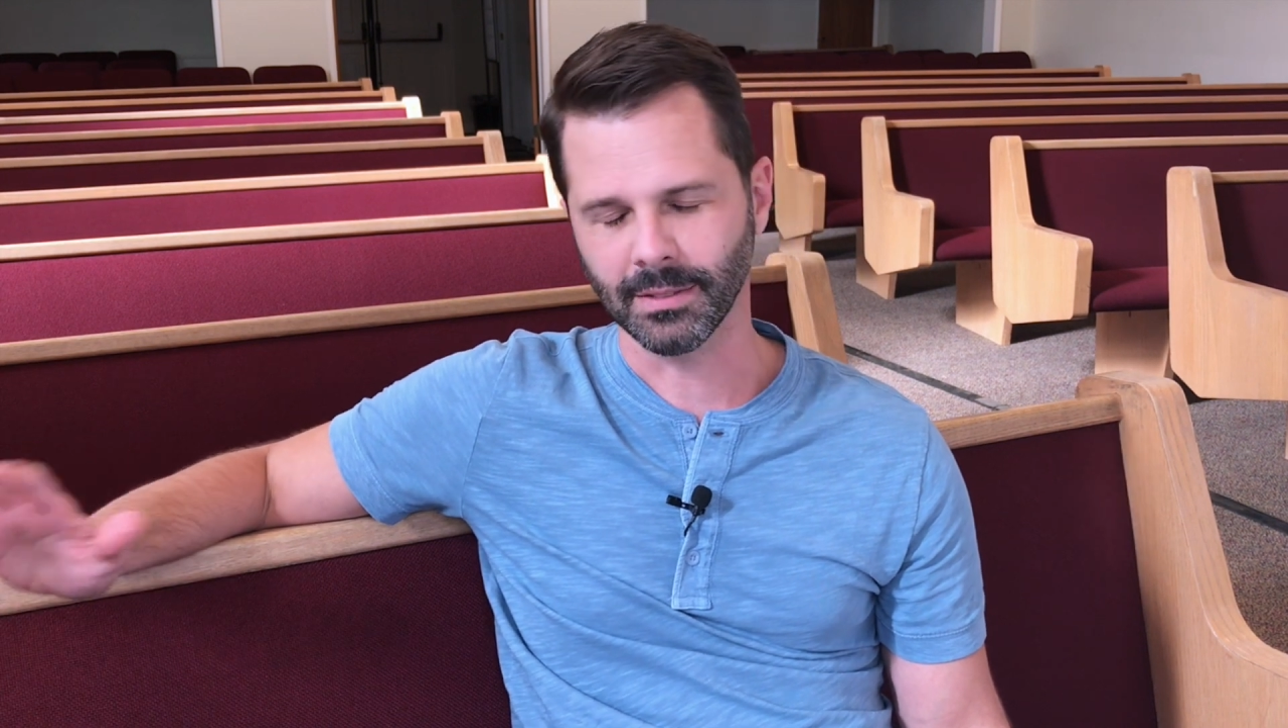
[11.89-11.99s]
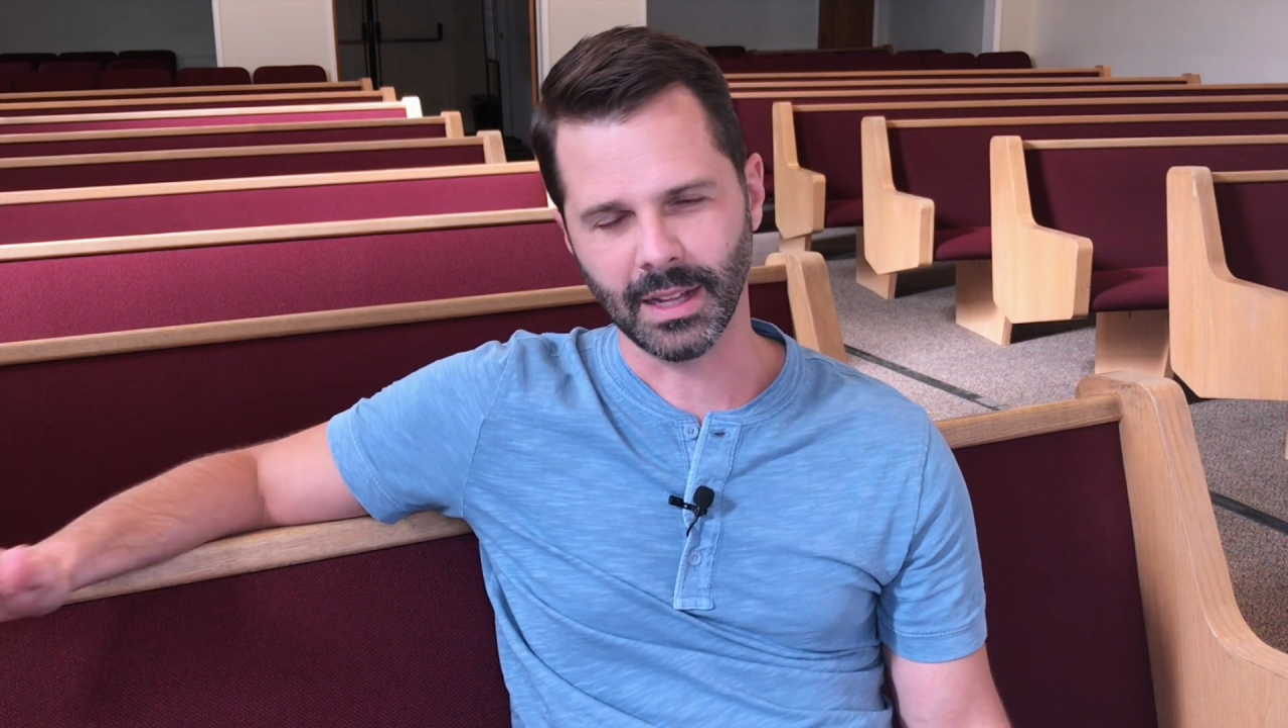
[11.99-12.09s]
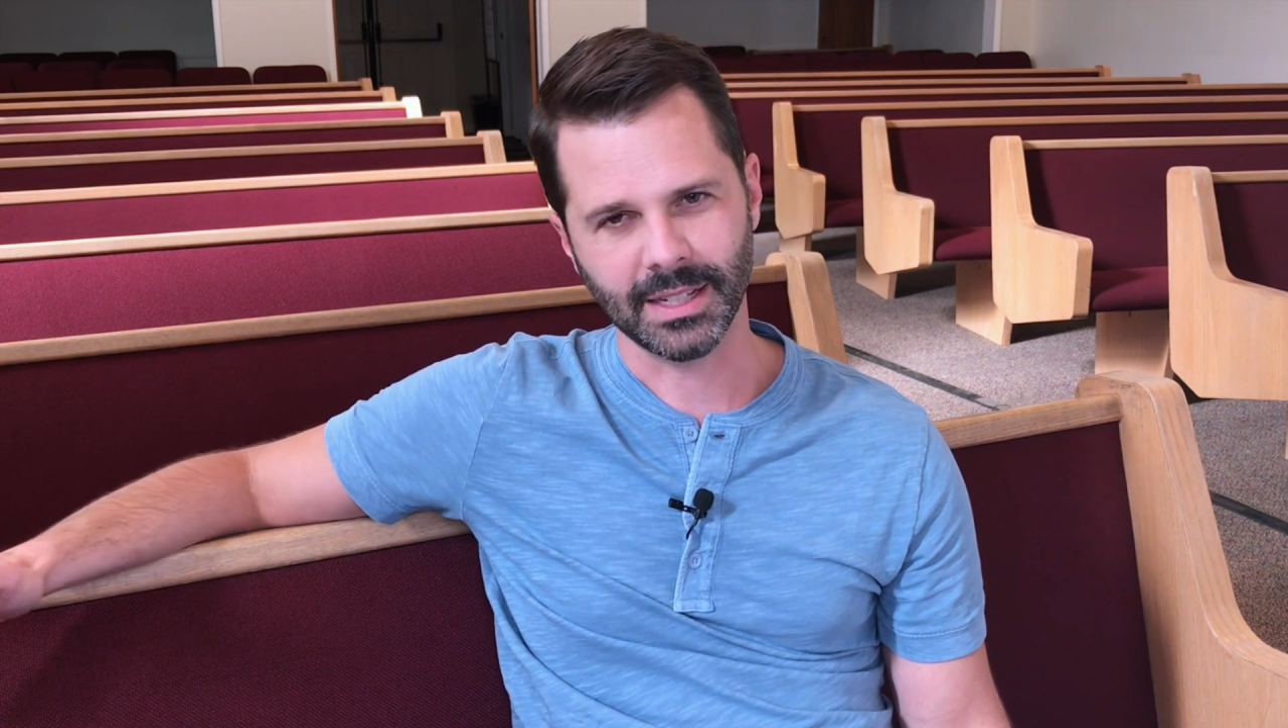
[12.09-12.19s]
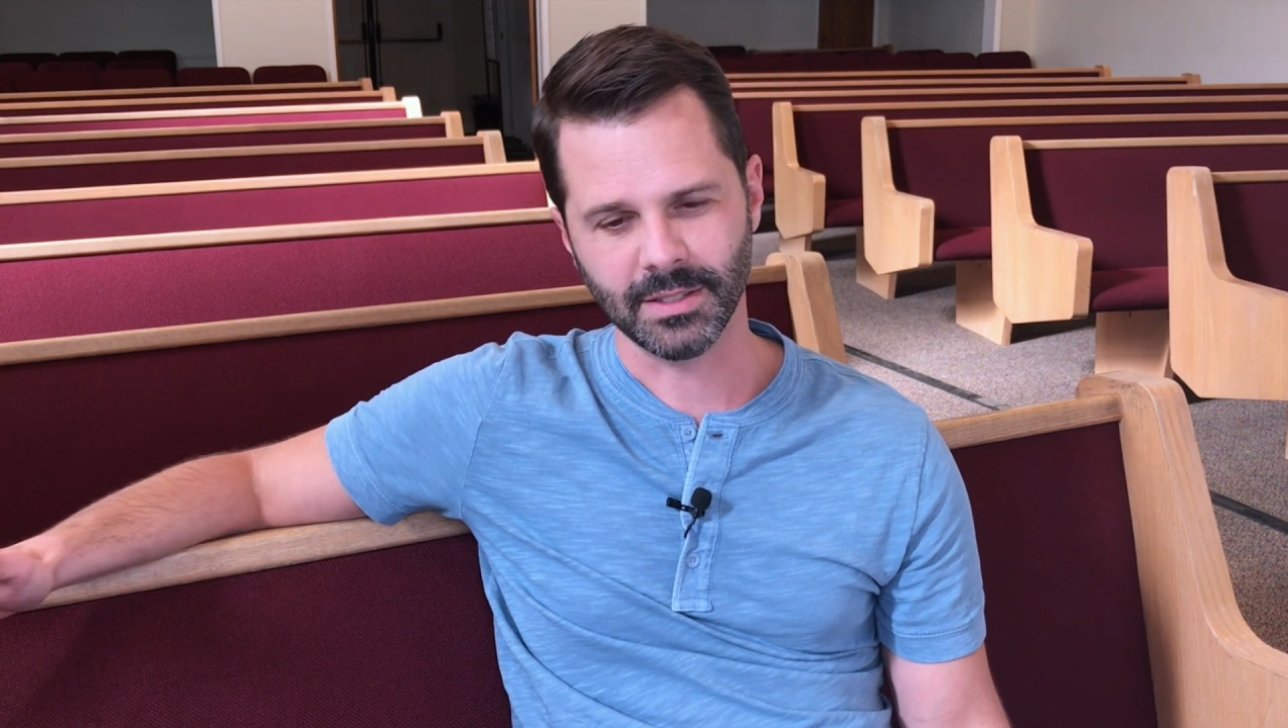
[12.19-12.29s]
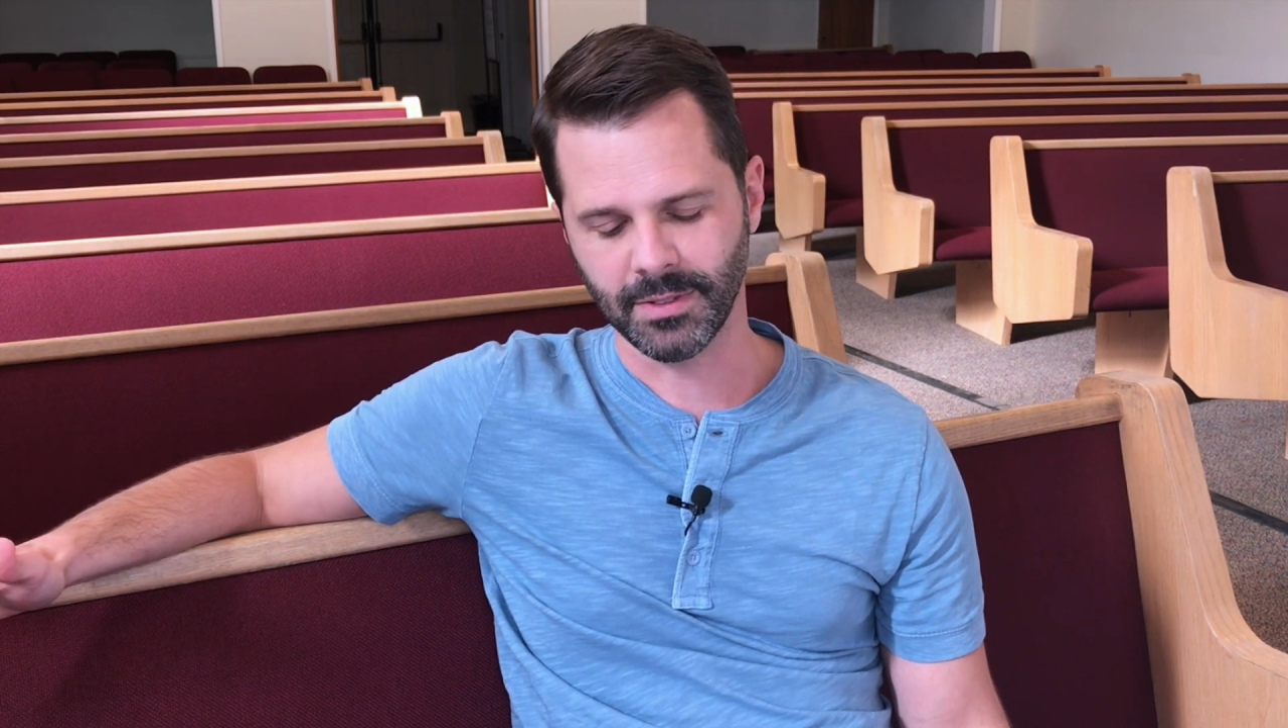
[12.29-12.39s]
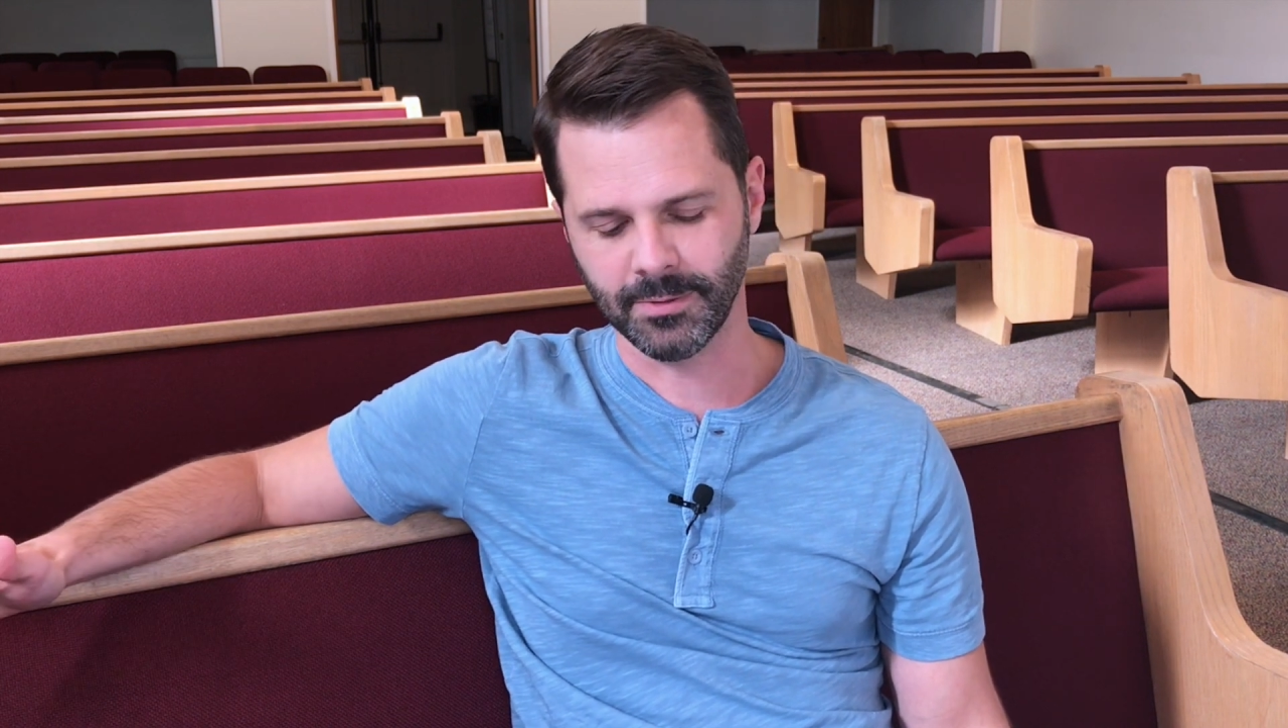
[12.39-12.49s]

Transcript: lots of